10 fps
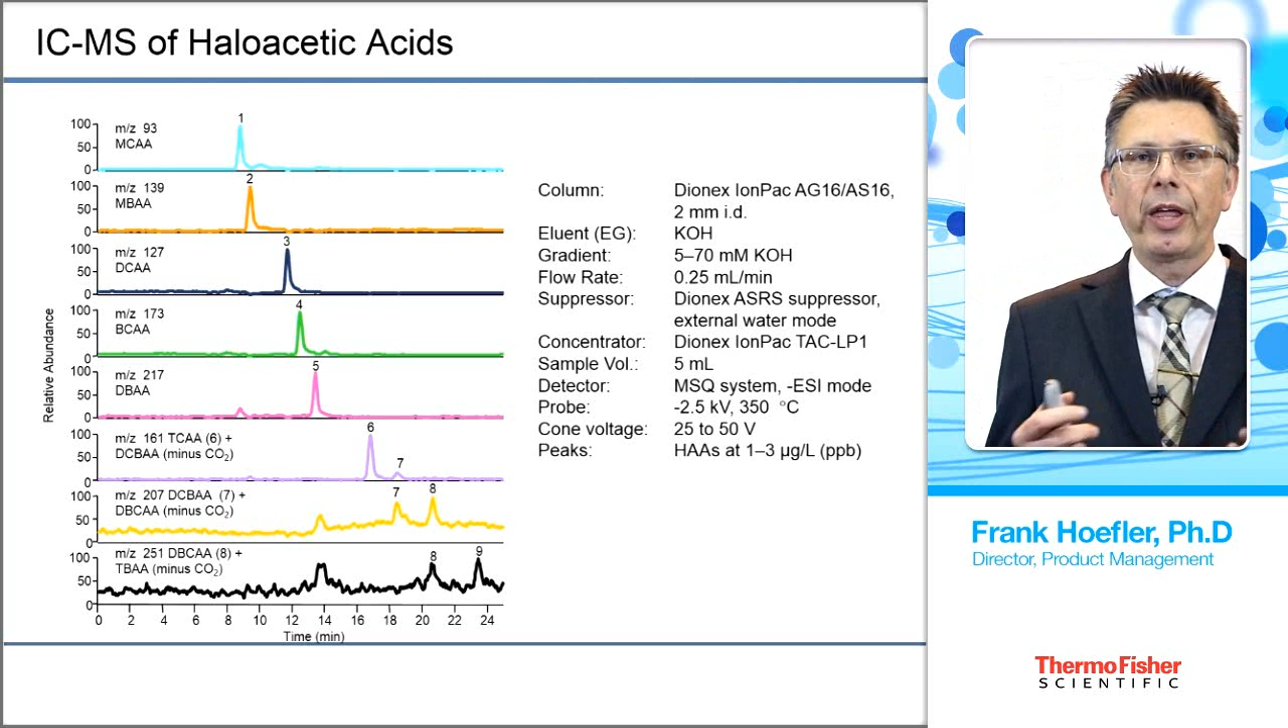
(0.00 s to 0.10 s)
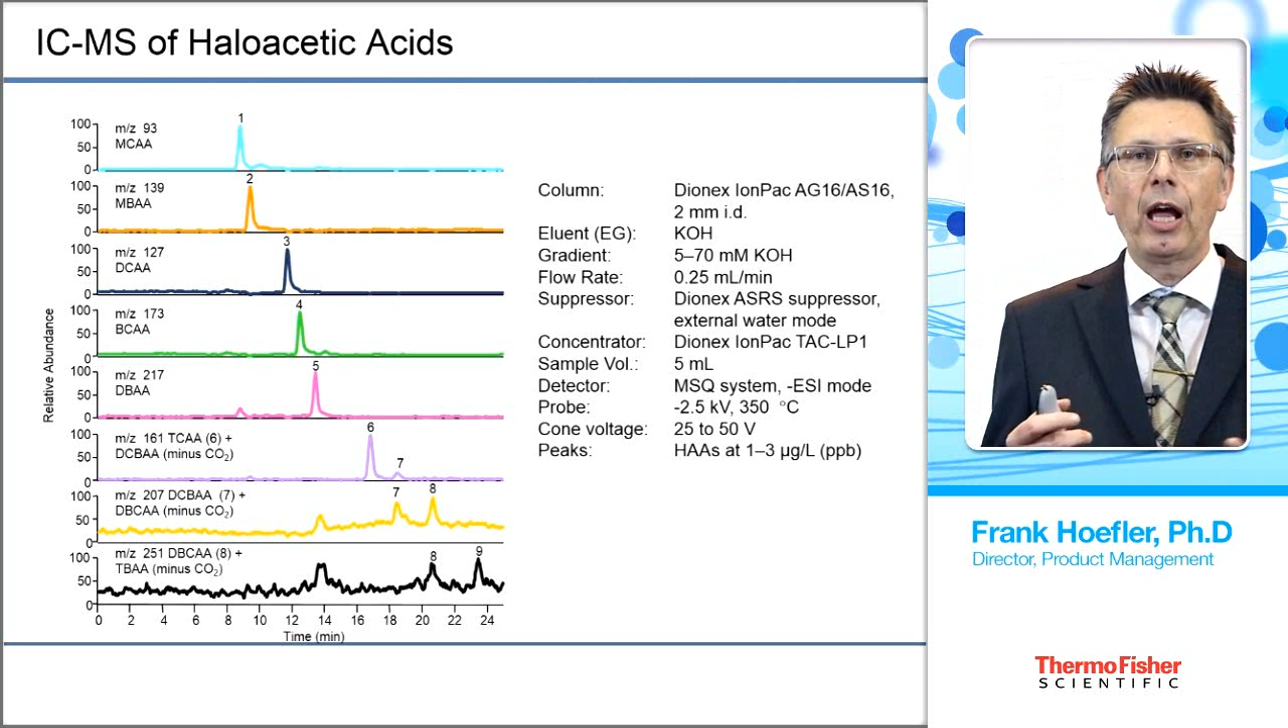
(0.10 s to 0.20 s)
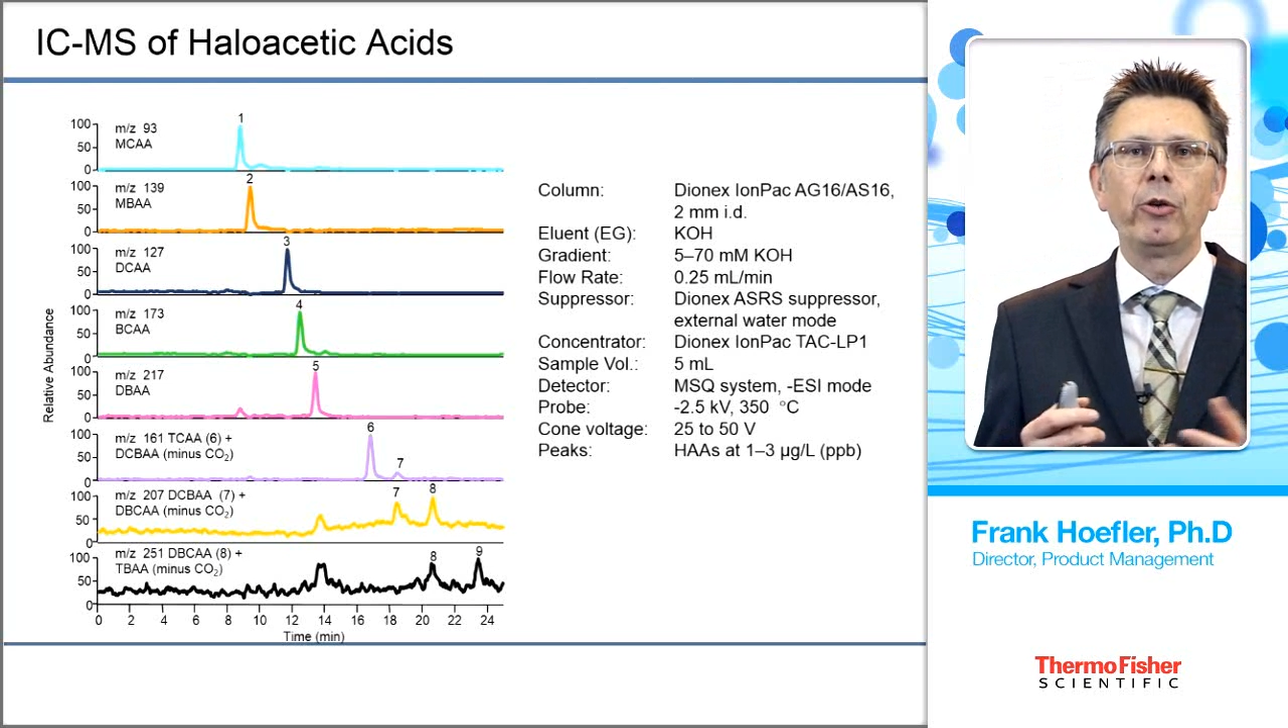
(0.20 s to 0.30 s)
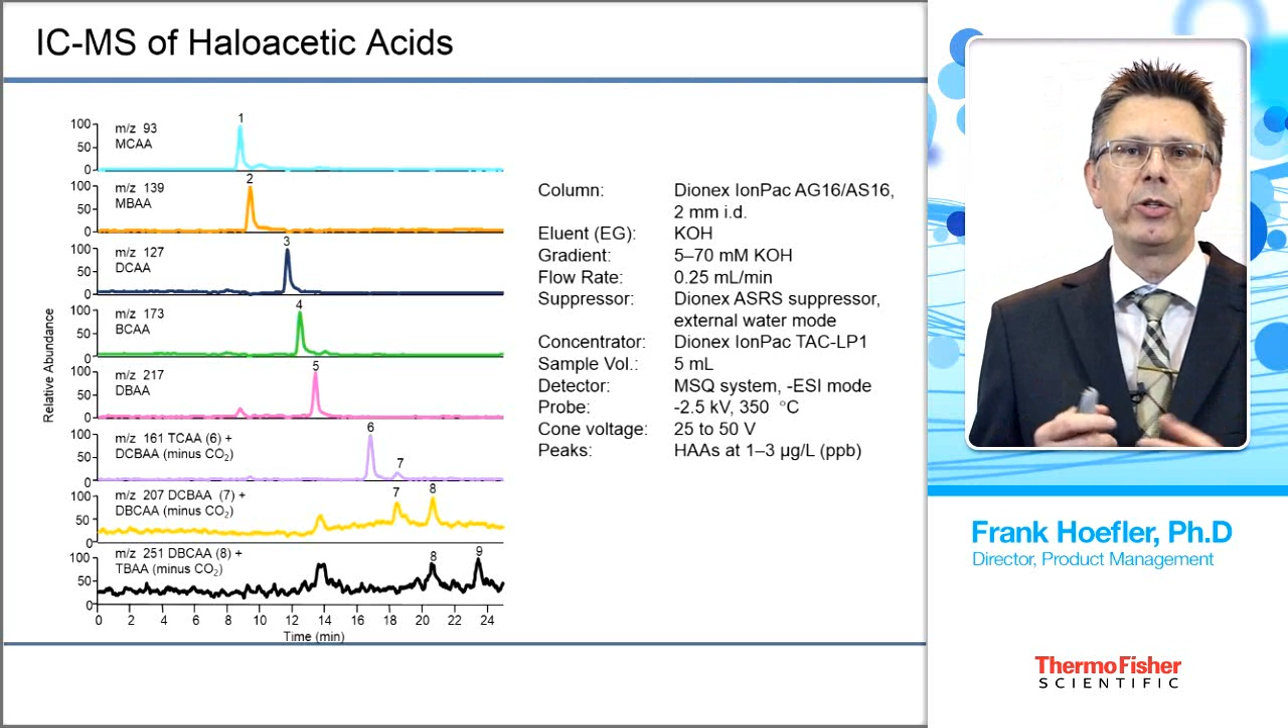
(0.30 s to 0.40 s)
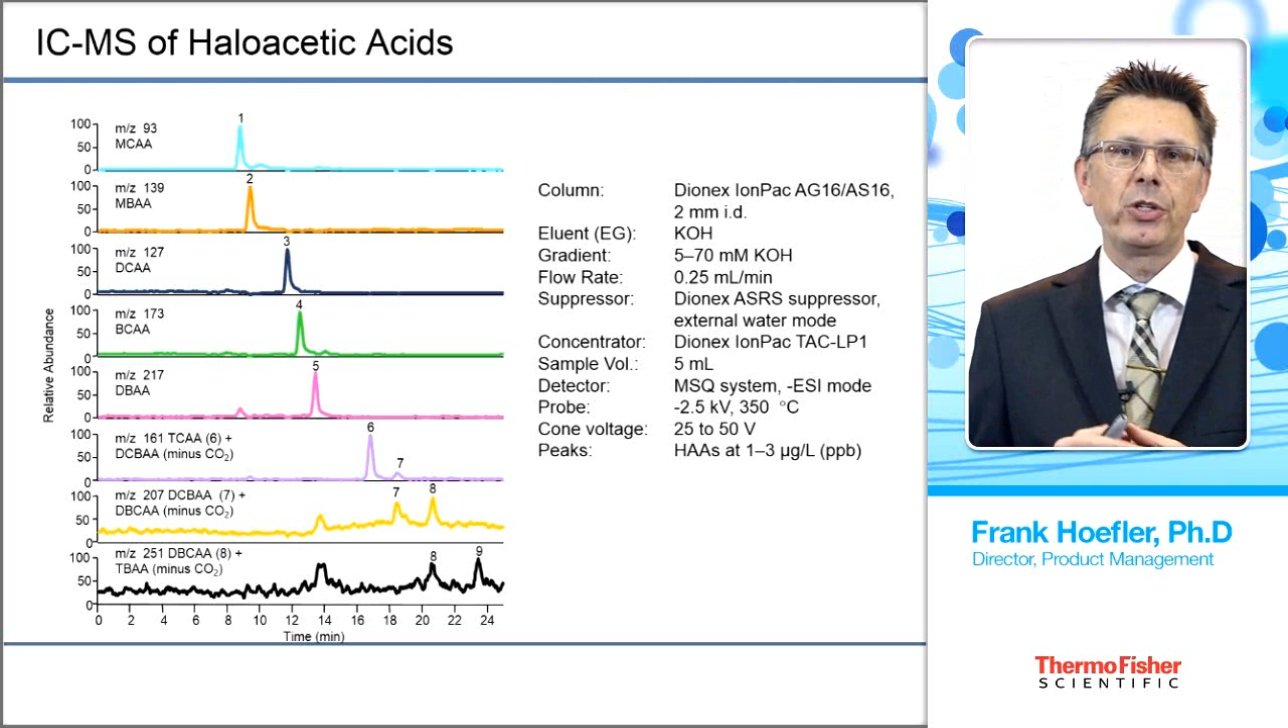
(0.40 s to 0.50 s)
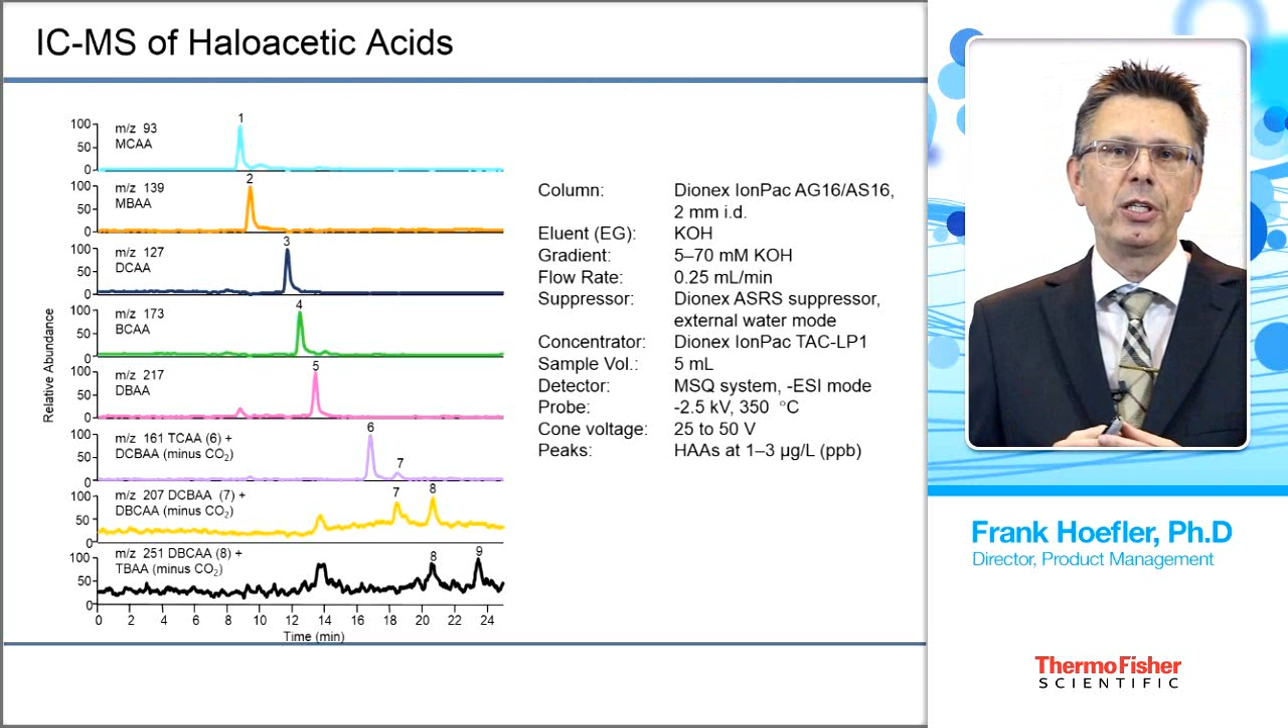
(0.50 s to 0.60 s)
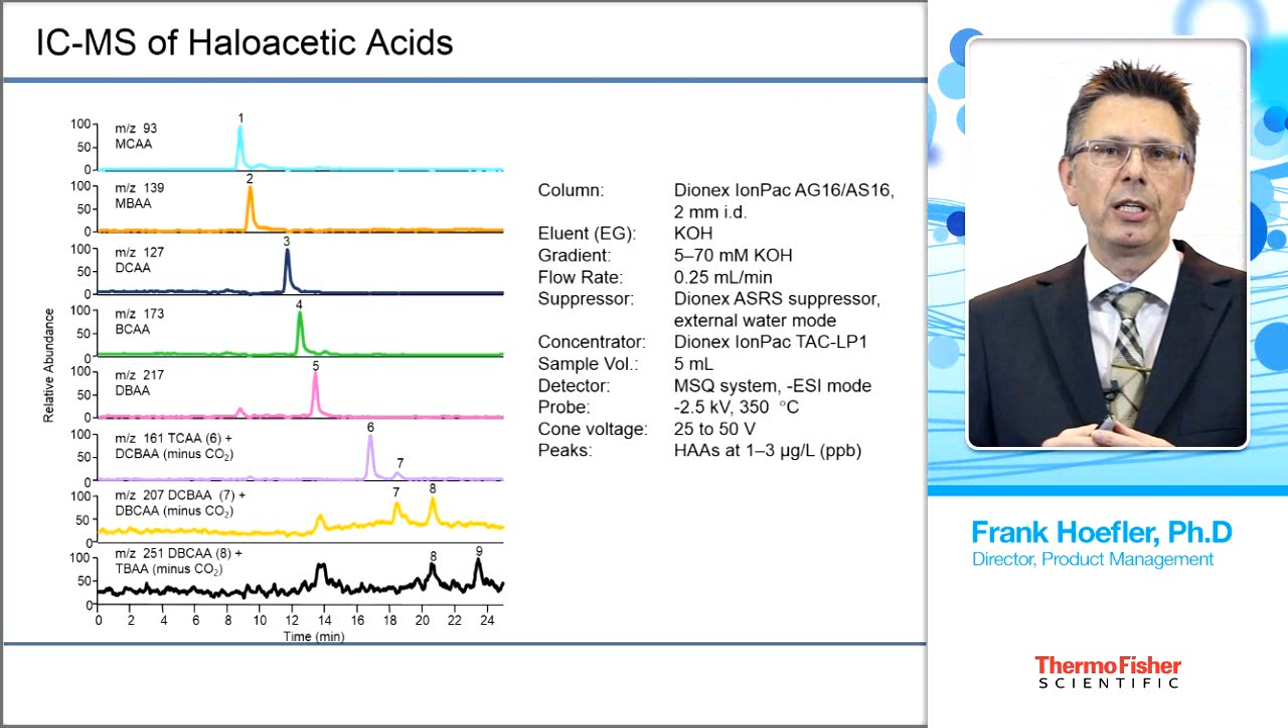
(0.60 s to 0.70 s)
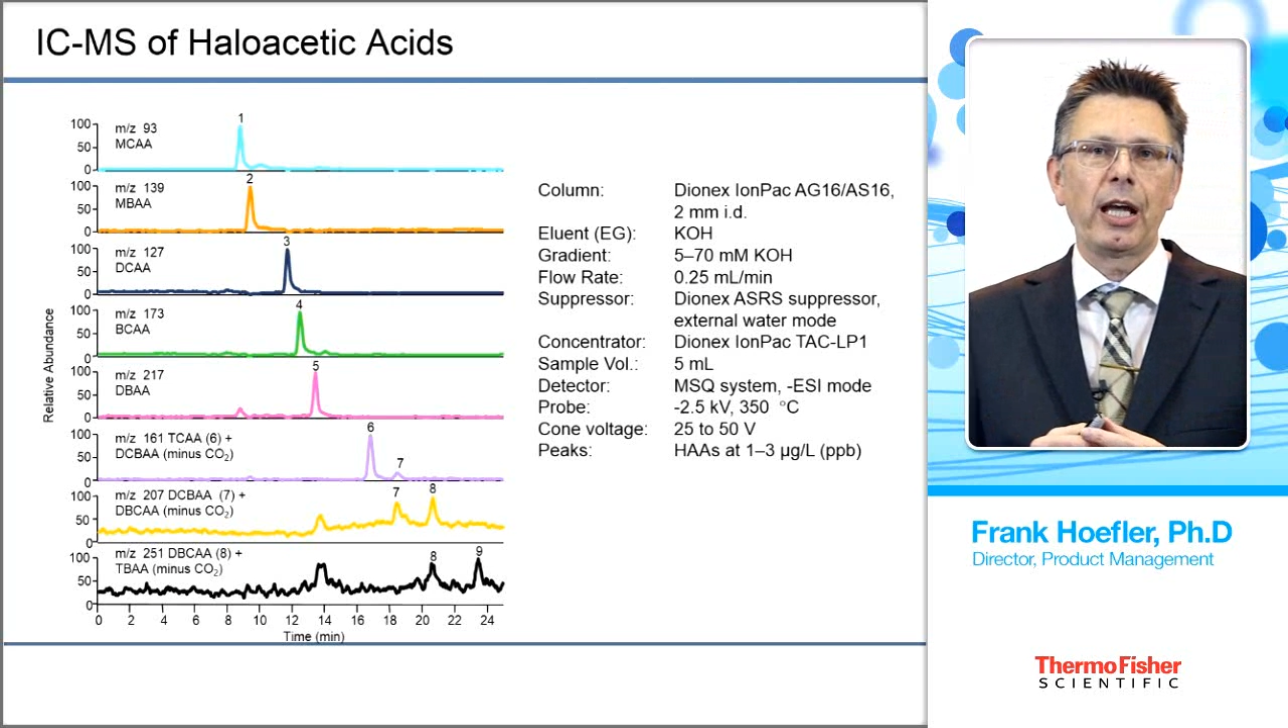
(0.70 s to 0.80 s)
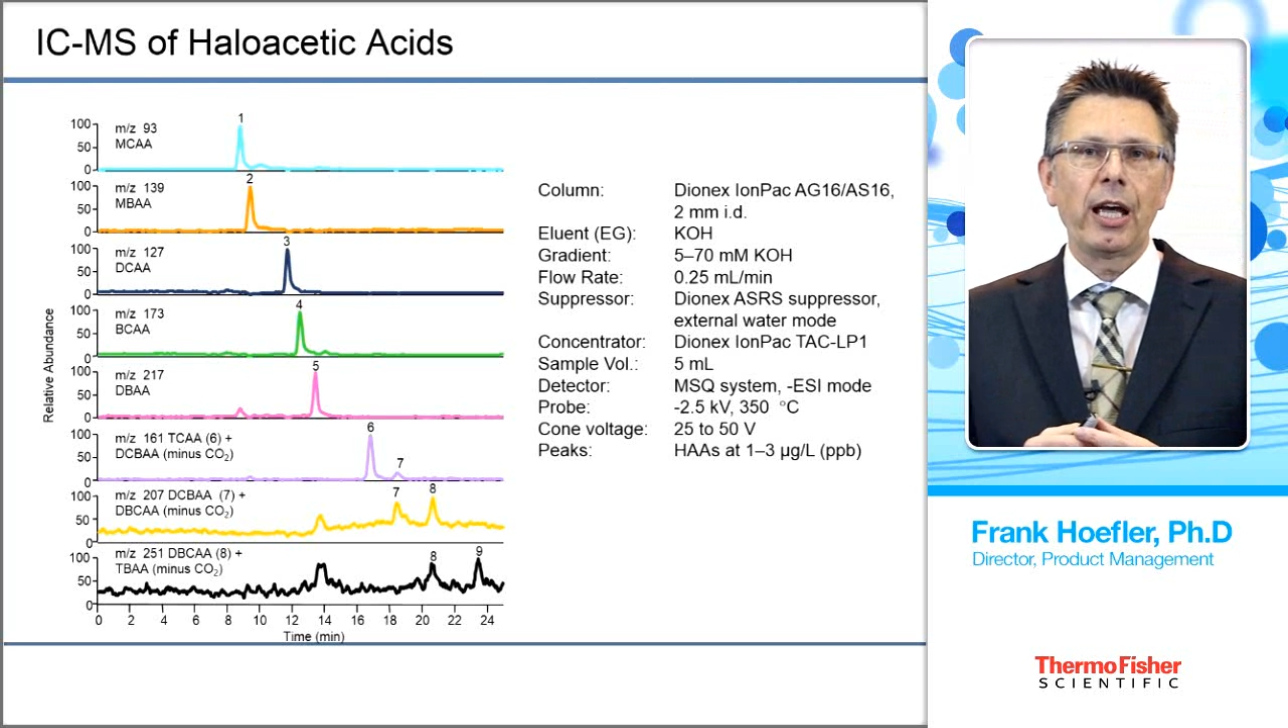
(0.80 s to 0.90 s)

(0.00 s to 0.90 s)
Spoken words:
haloacetic